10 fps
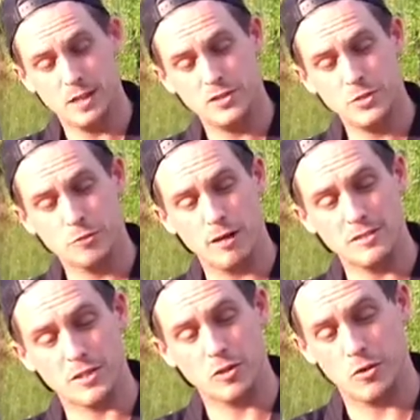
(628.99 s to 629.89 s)
2
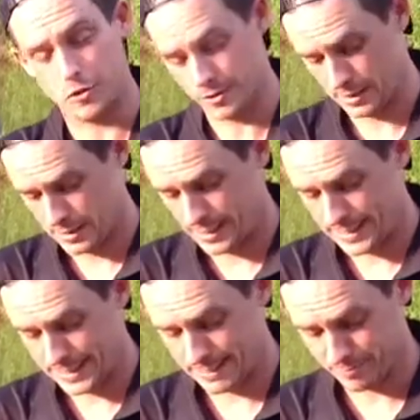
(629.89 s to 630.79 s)
grains of corn,
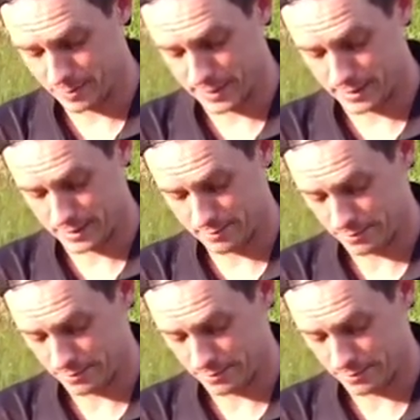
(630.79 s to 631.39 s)
even better.